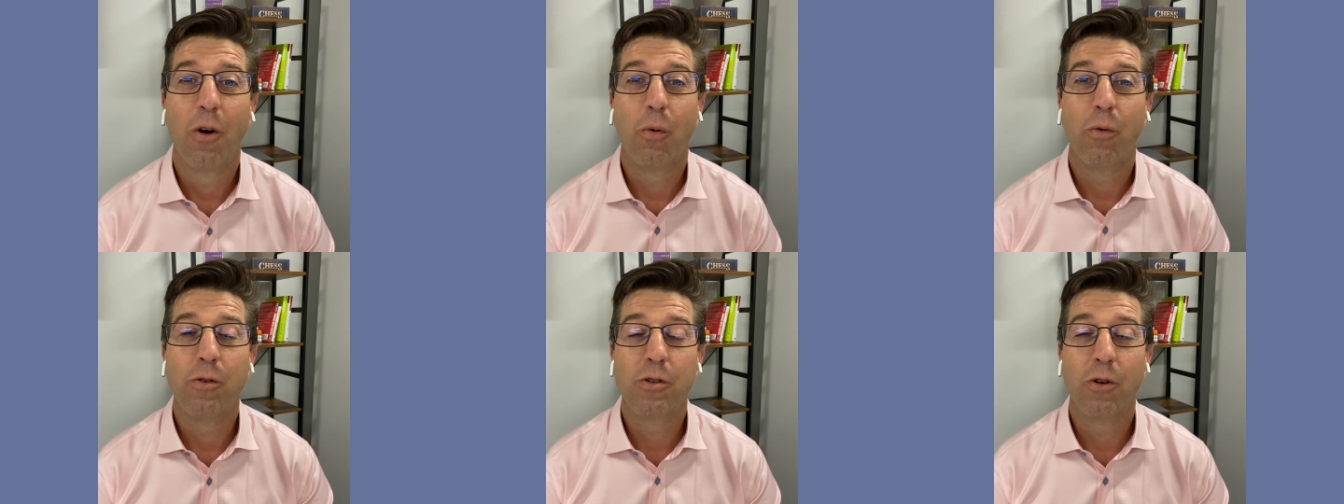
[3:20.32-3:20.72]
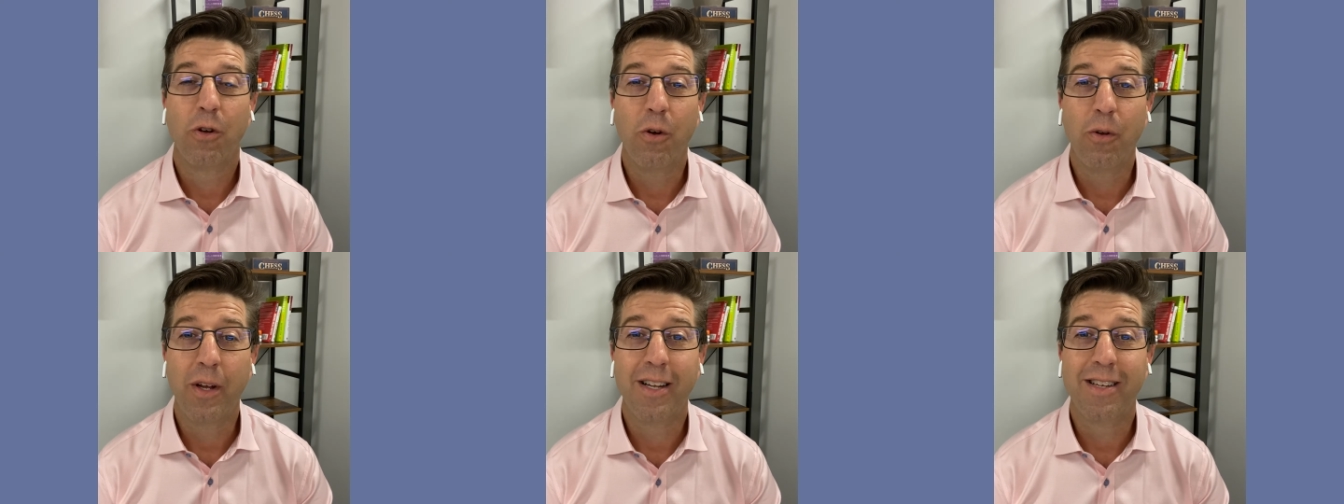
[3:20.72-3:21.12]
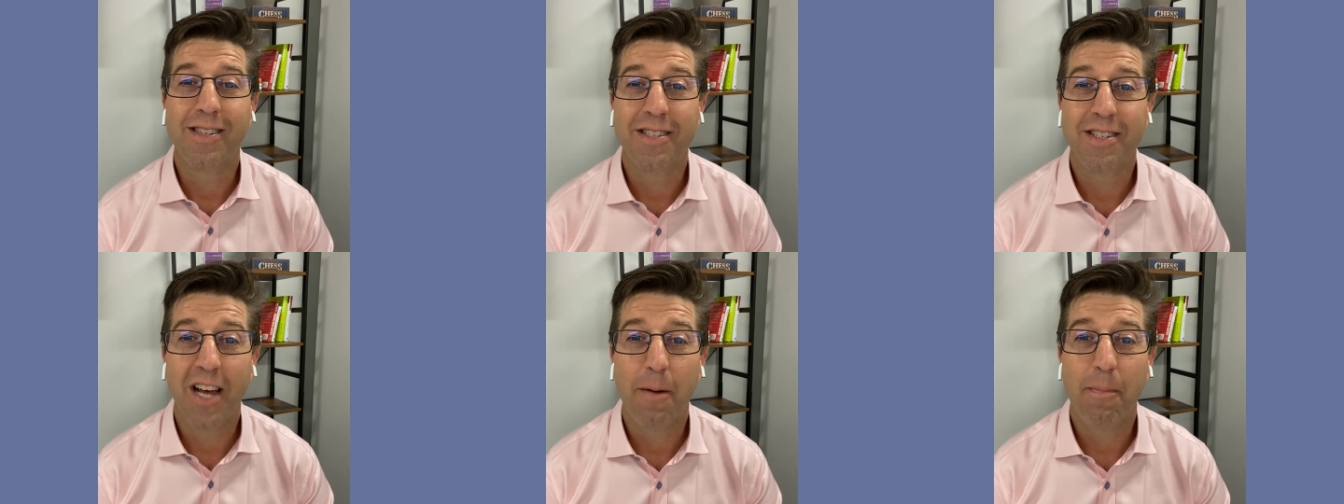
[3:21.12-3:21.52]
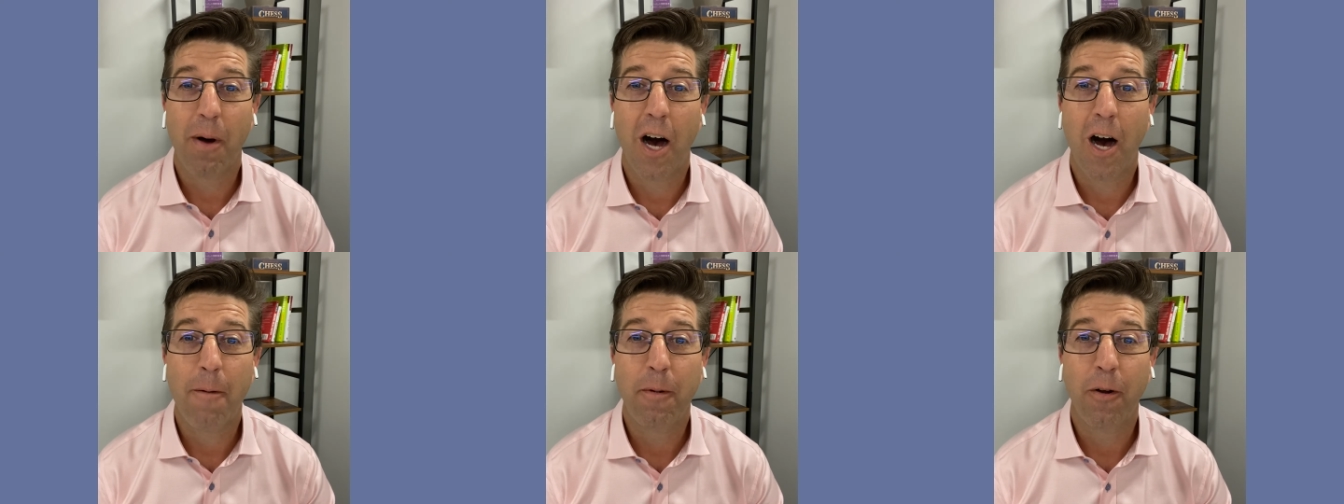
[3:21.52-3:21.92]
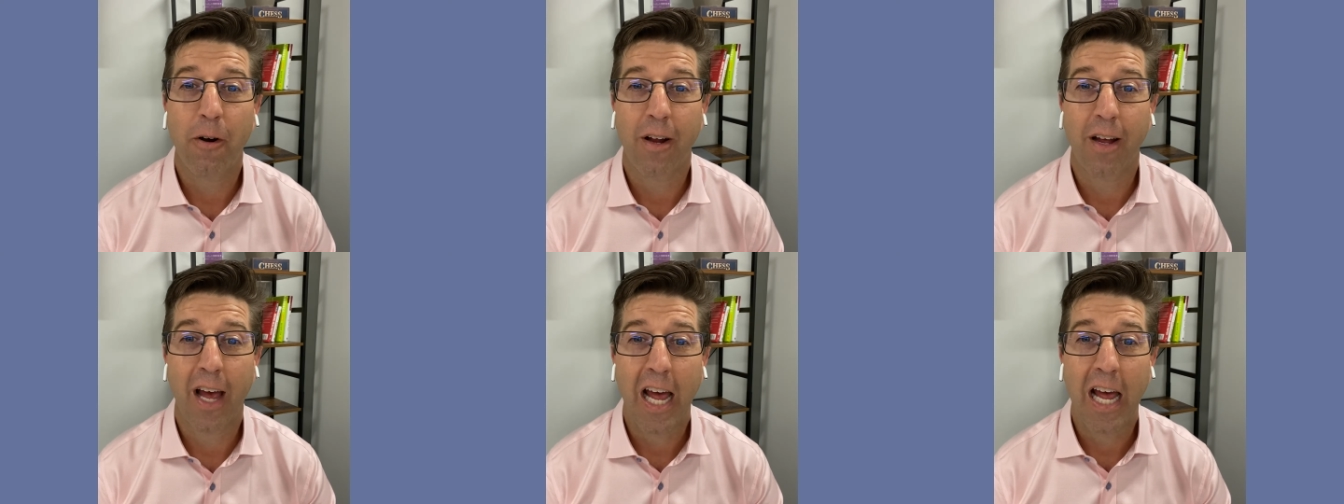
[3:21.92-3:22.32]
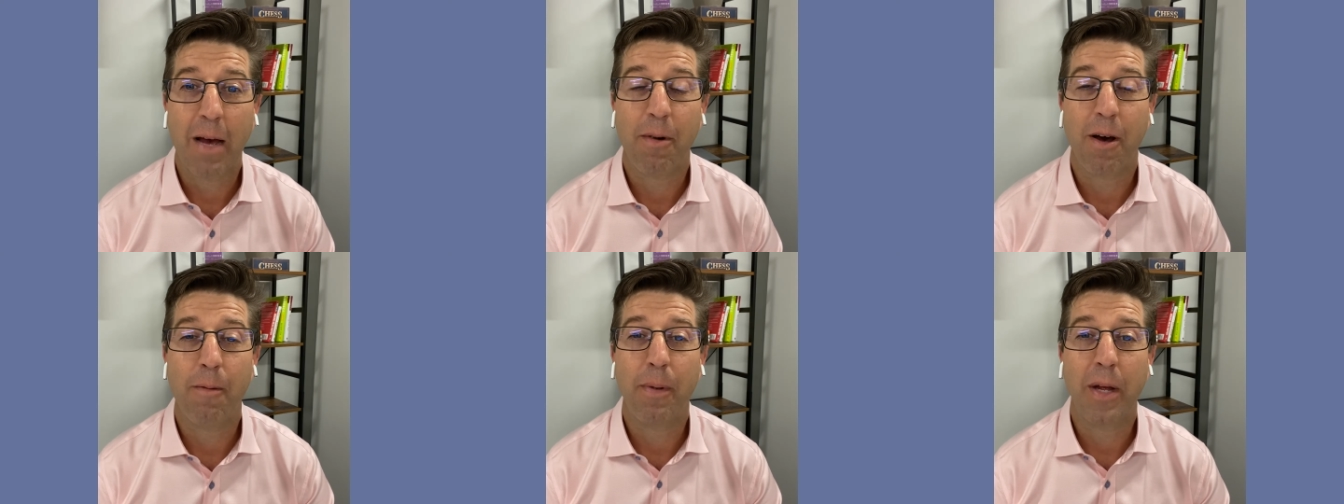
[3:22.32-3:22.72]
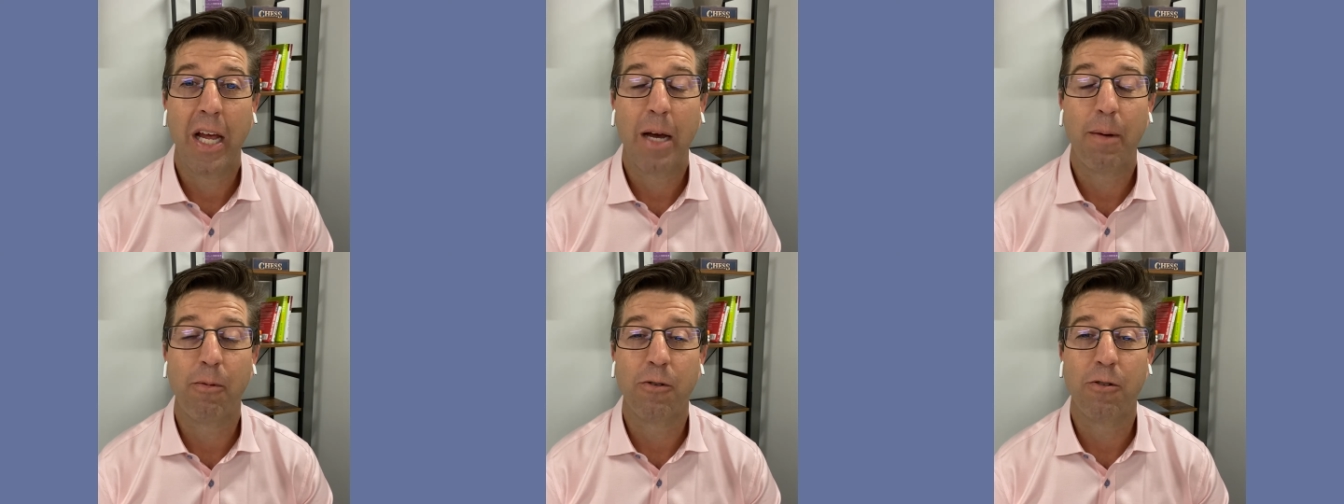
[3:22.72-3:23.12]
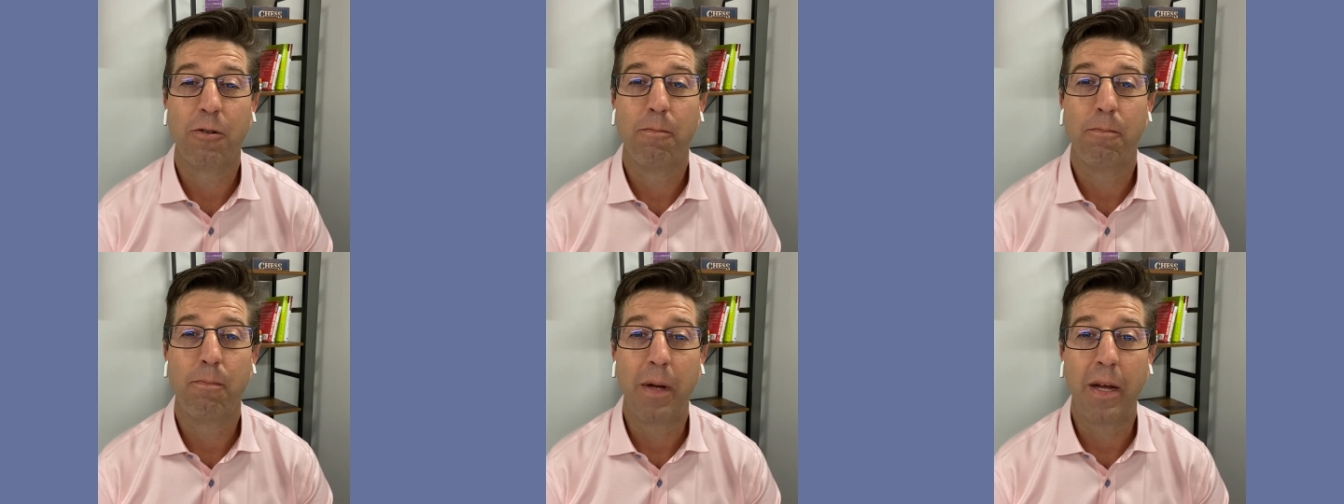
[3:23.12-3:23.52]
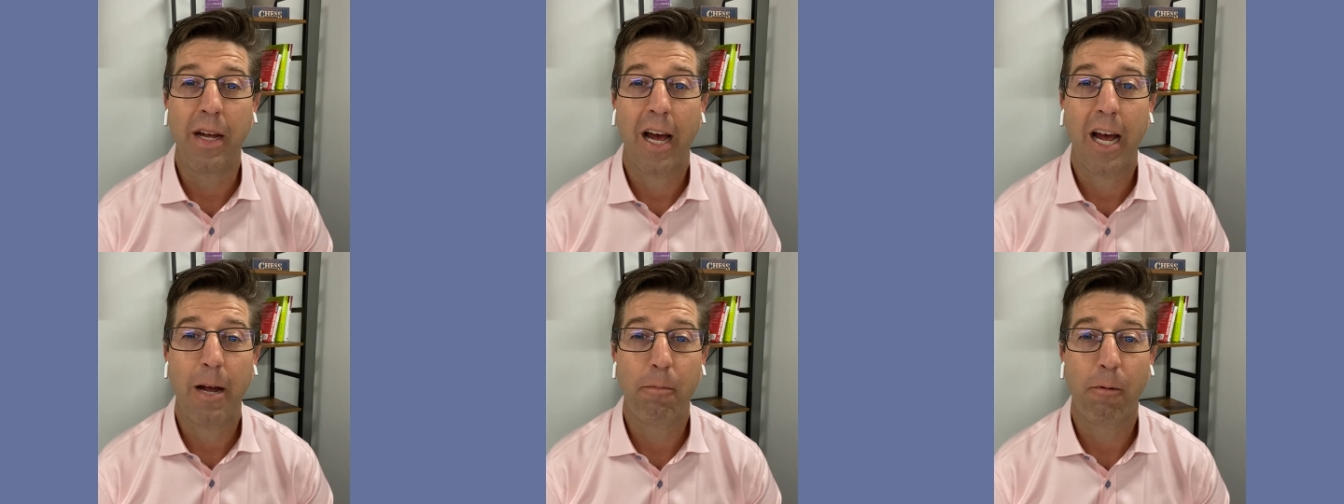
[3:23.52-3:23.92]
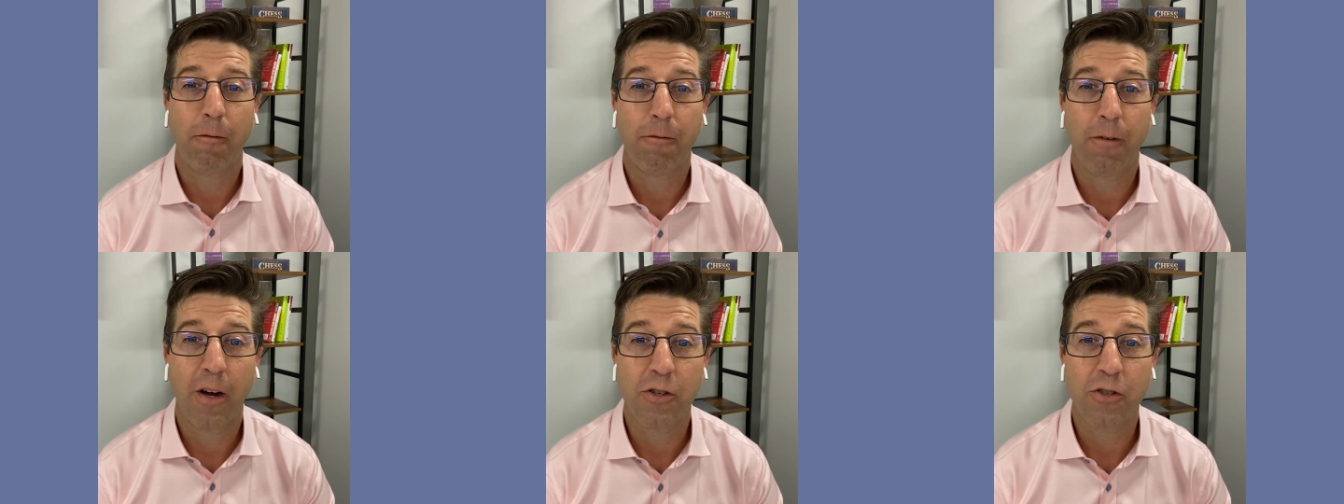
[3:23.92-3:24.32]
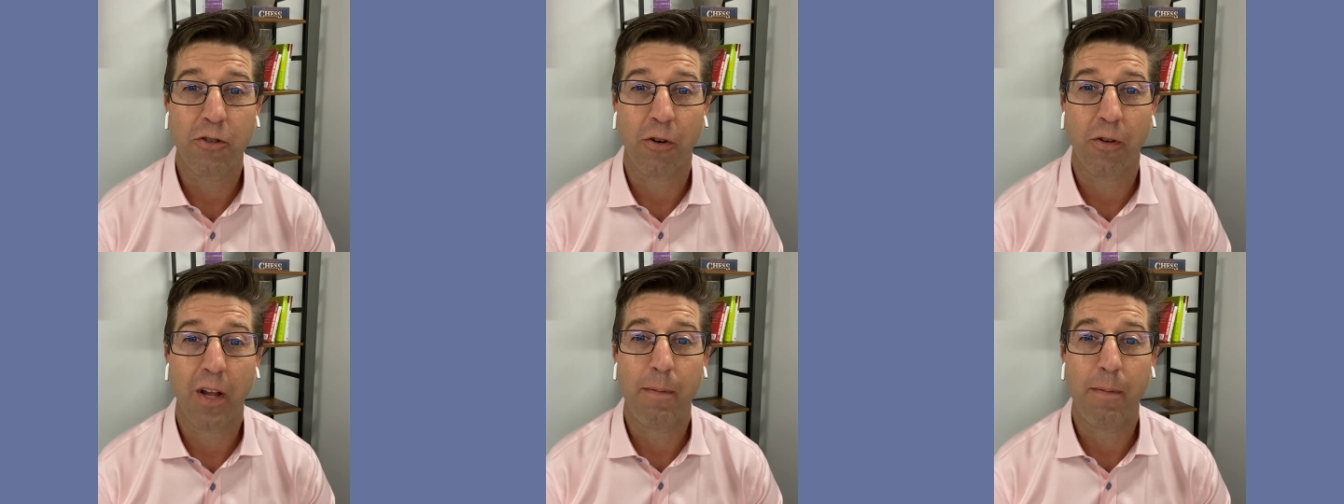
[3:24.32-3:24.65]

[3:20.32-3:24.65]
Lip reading: So you need to step up your game and be able to be a professional.